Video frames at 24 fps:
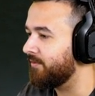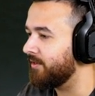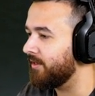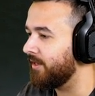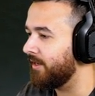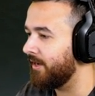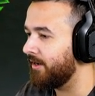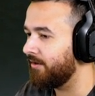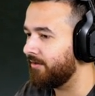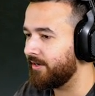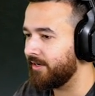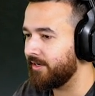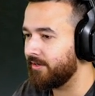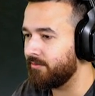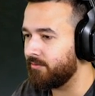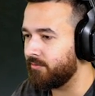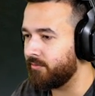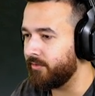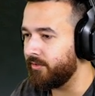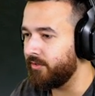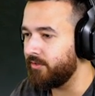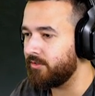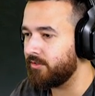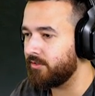Valerian
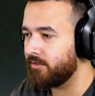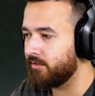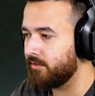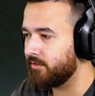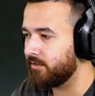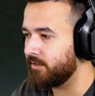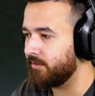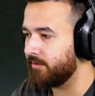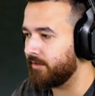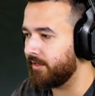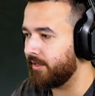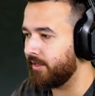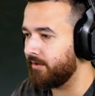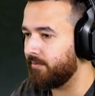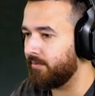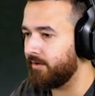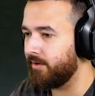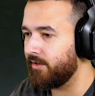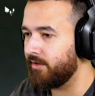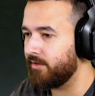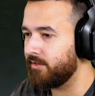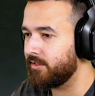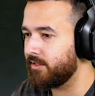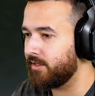root. So I'm going to get one
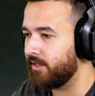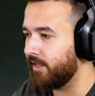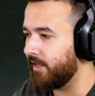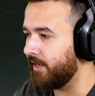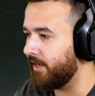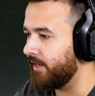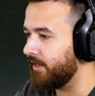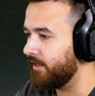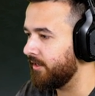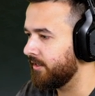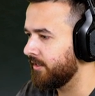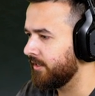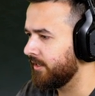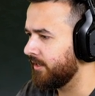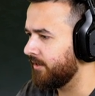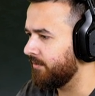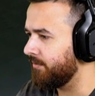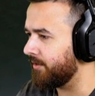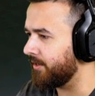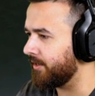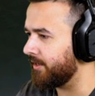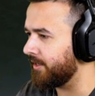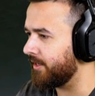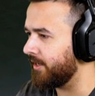of those there.
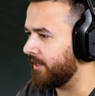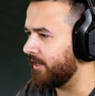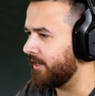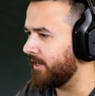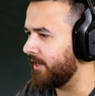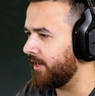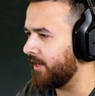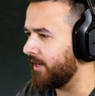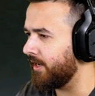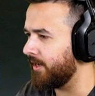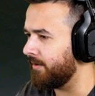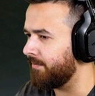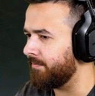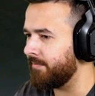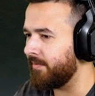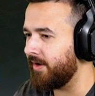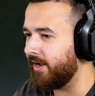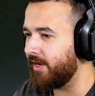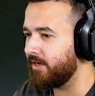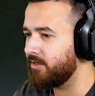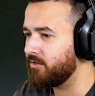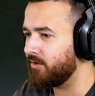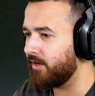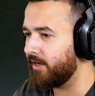We're going to get a
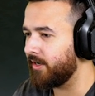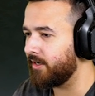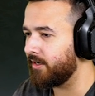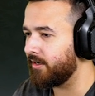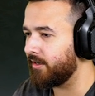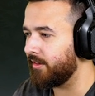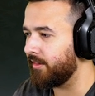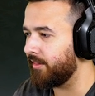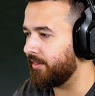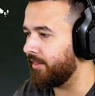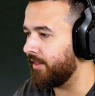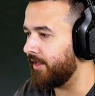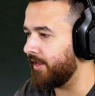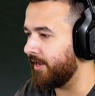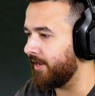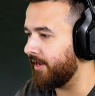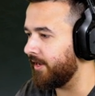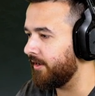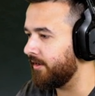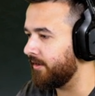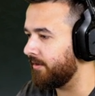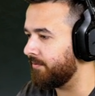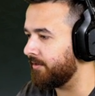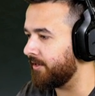mandrake
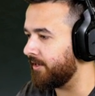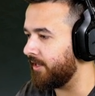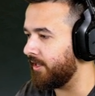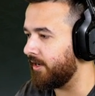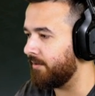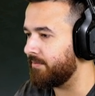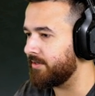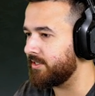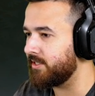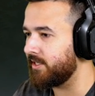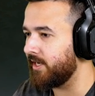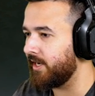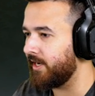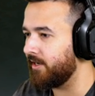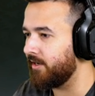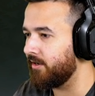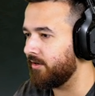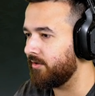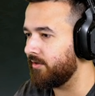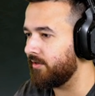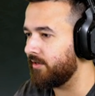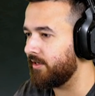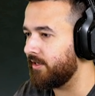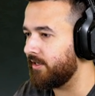there, and we're going to get a
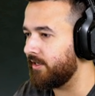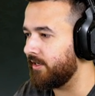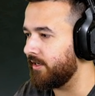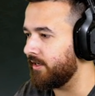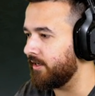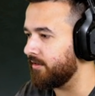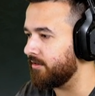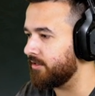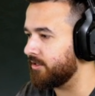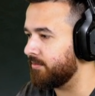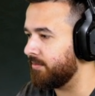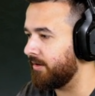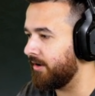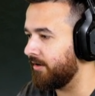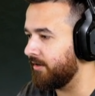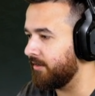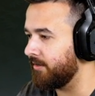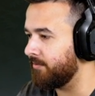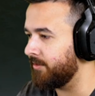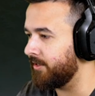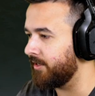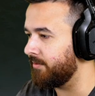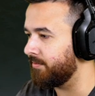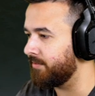potato here, because apparently
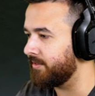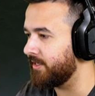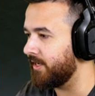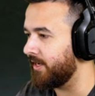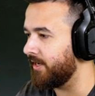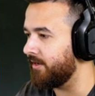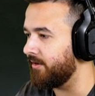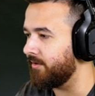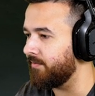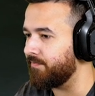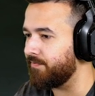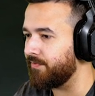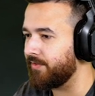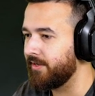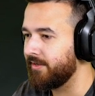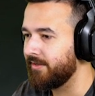we need a potato.